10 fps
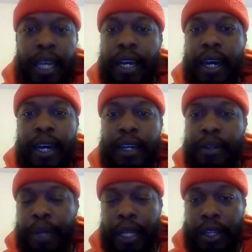
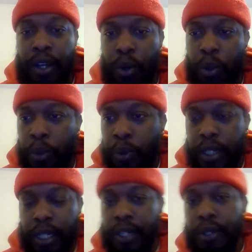in gold
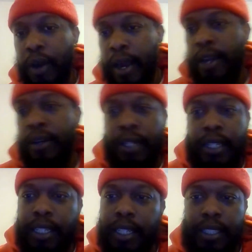underground
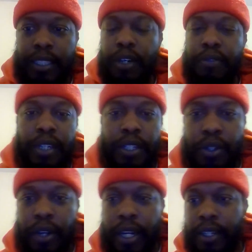and silver
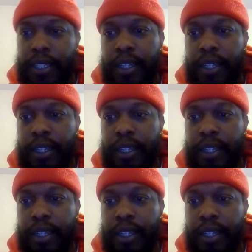underground and